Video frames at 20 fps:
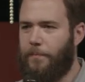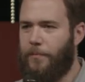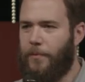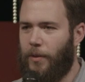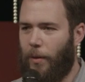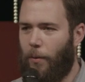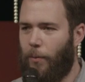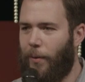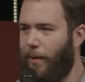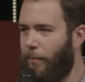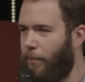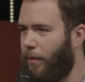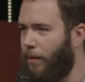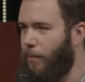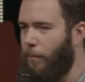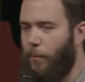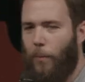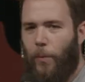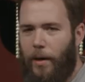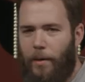I'm like, wait,
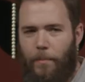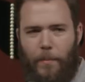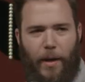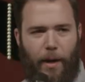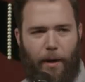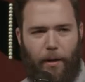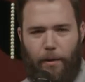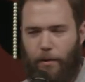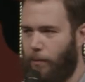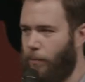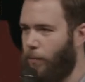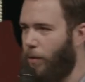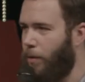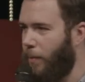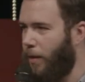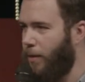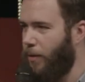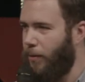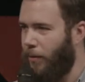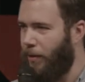what, what, am I, what
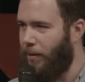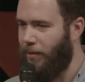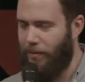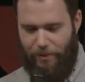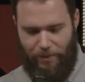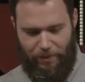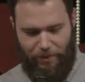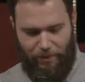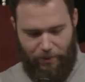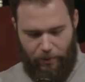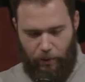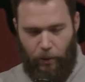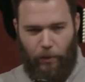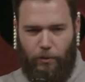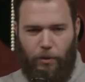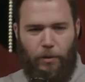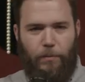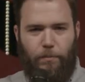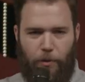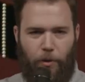am I doing? No,
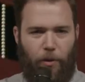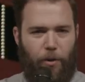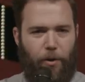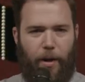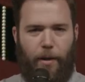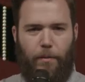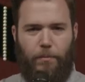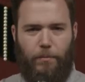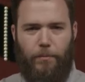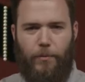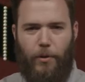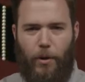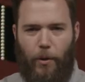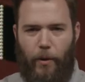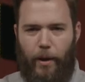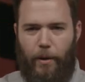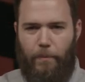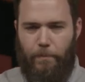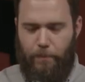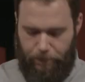you're great. Go
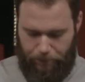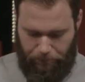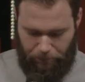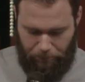ahead.